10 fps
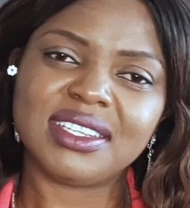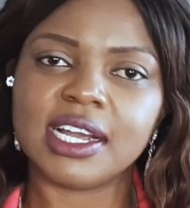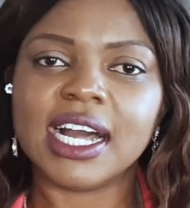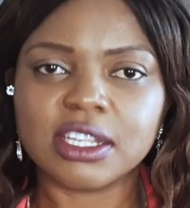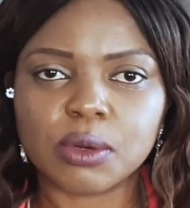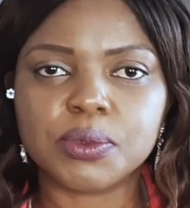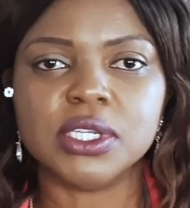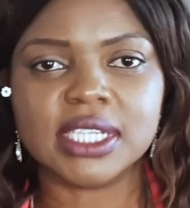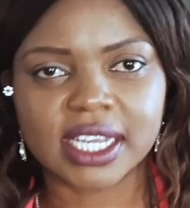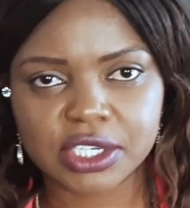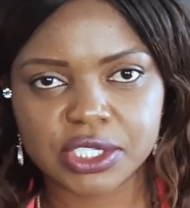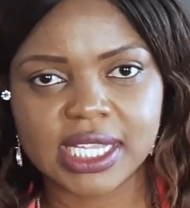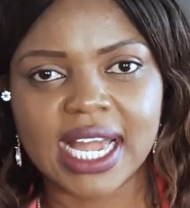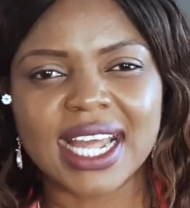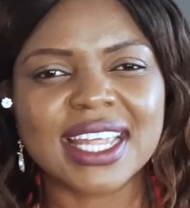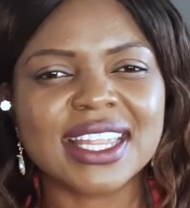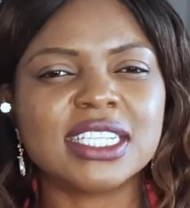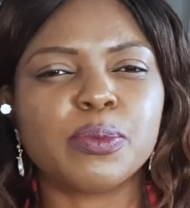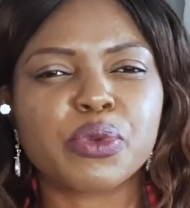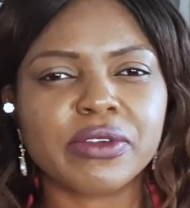there are other options, I can do that. I think
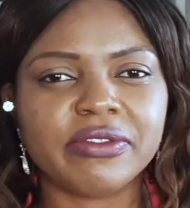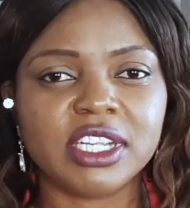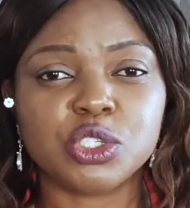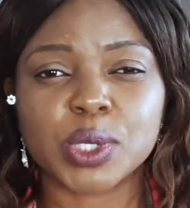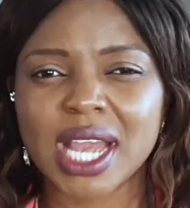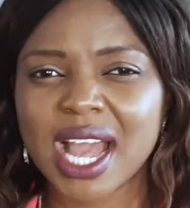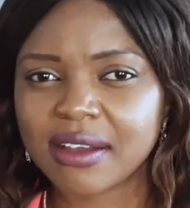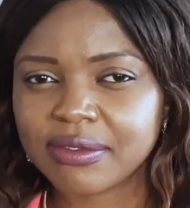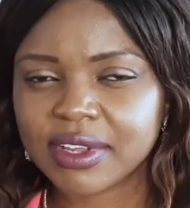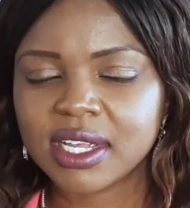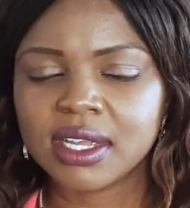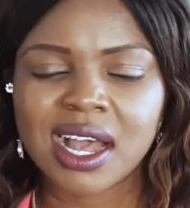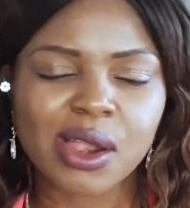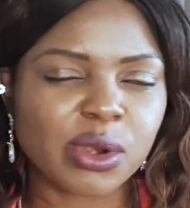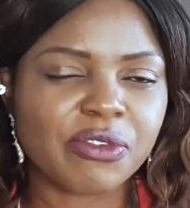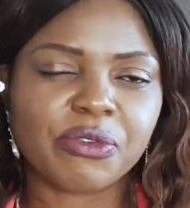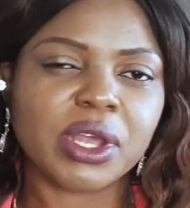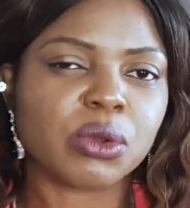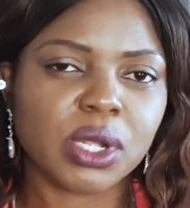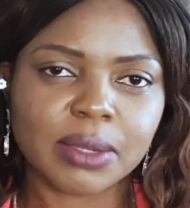that's a privilege we have. I don't know if we
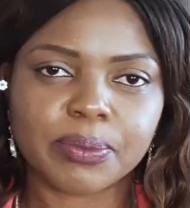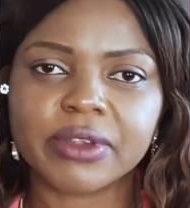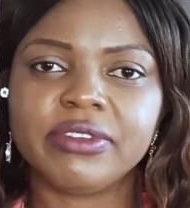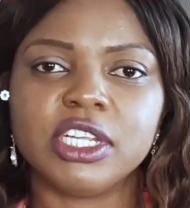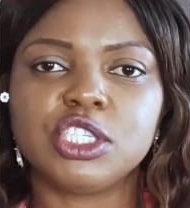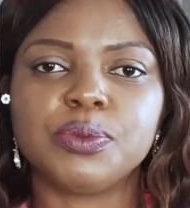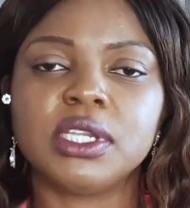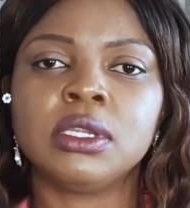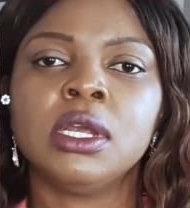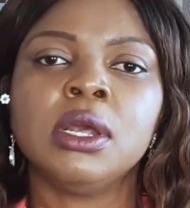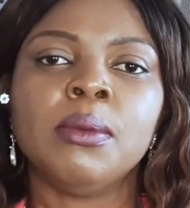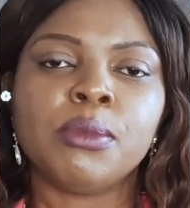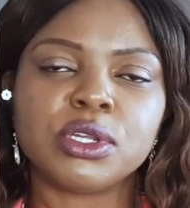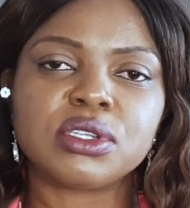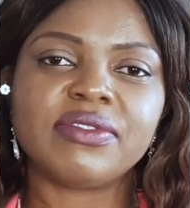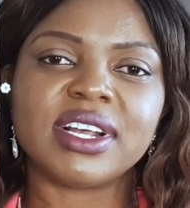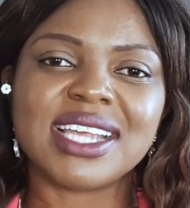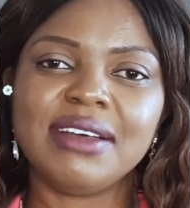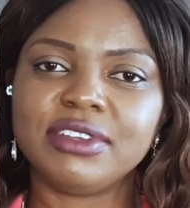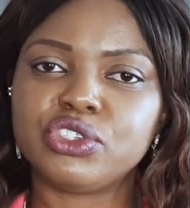can call it privilege, but most of us
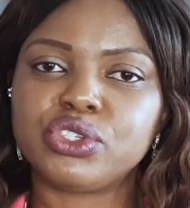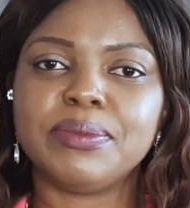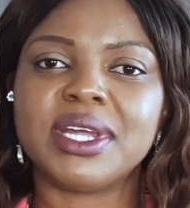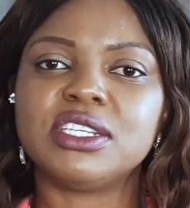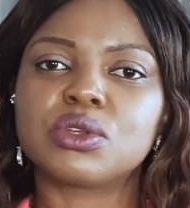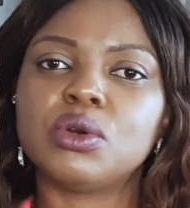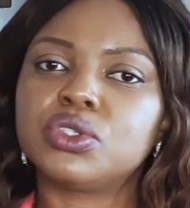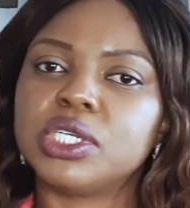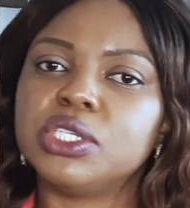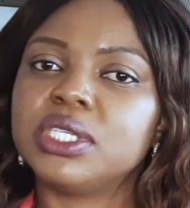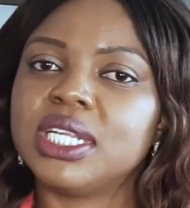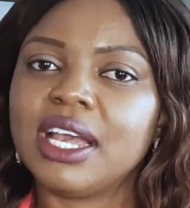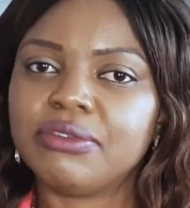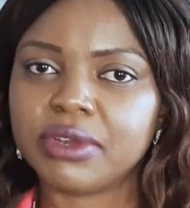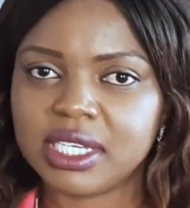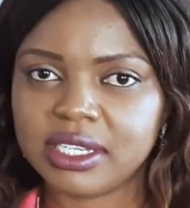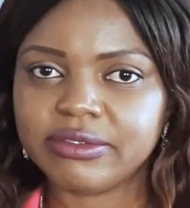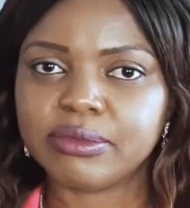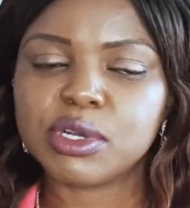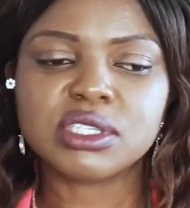have a dream that is contrary to the life we
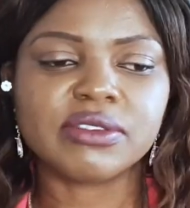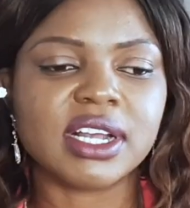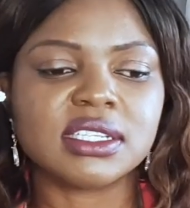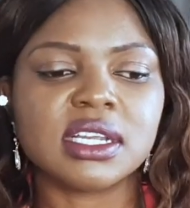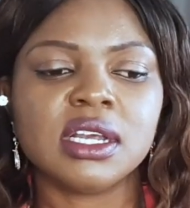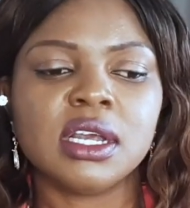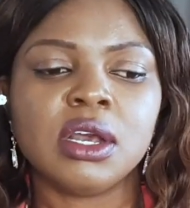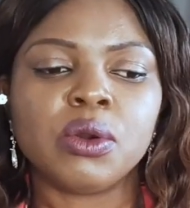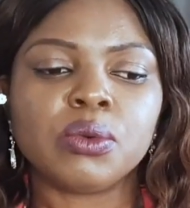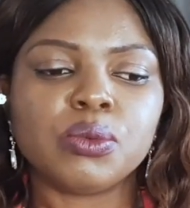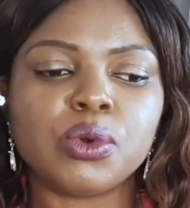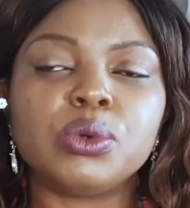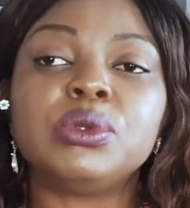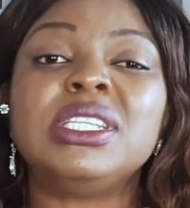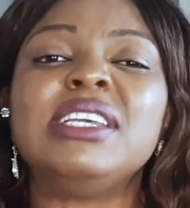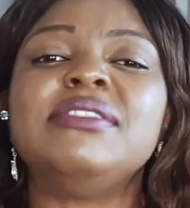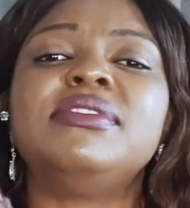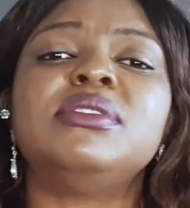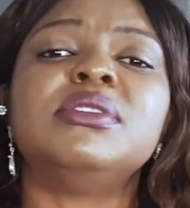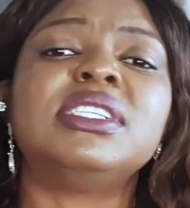live. Most of us will
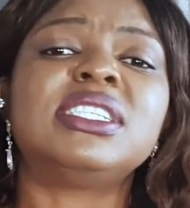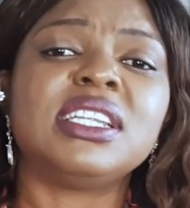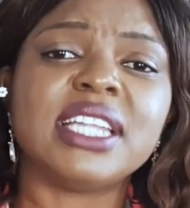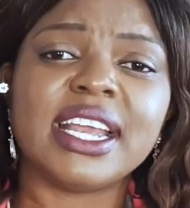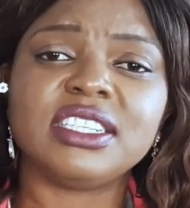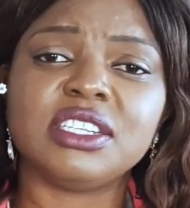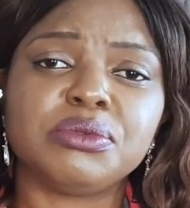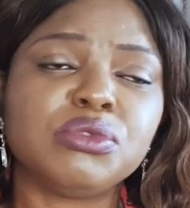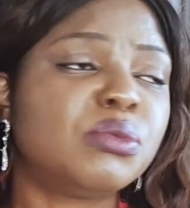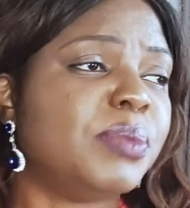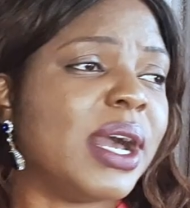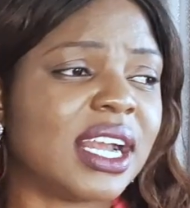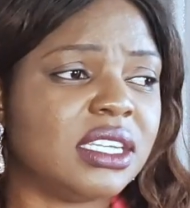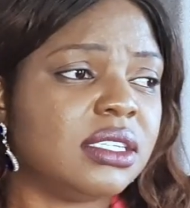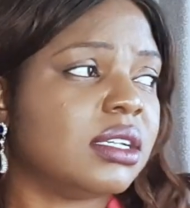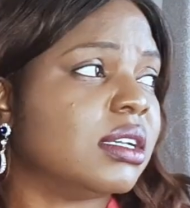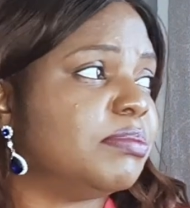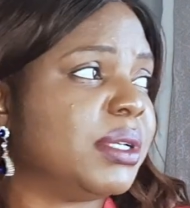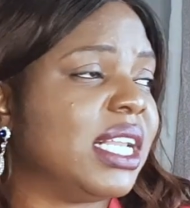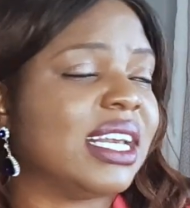live to a certain age and look back and
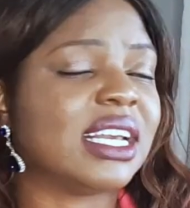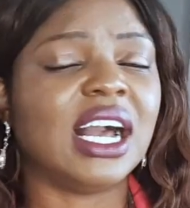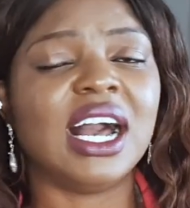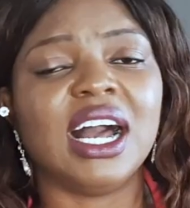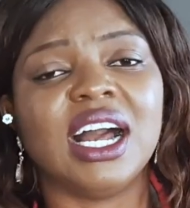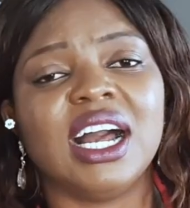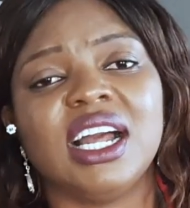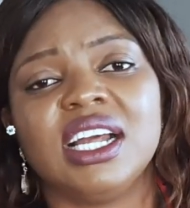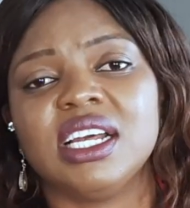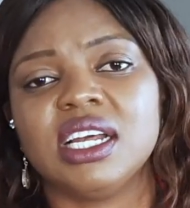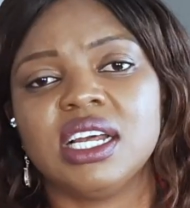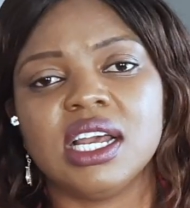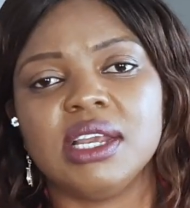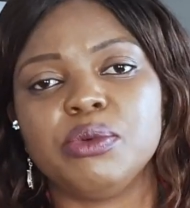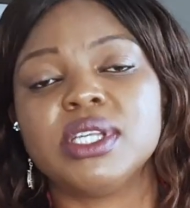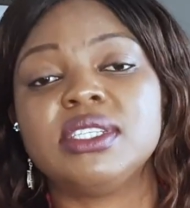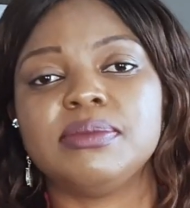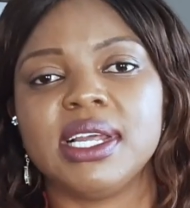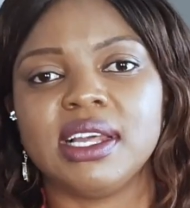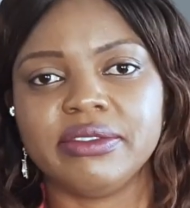be like, I wasted
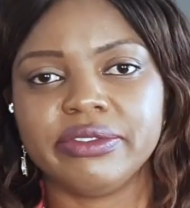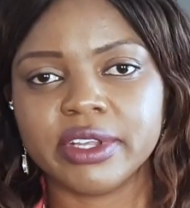my life.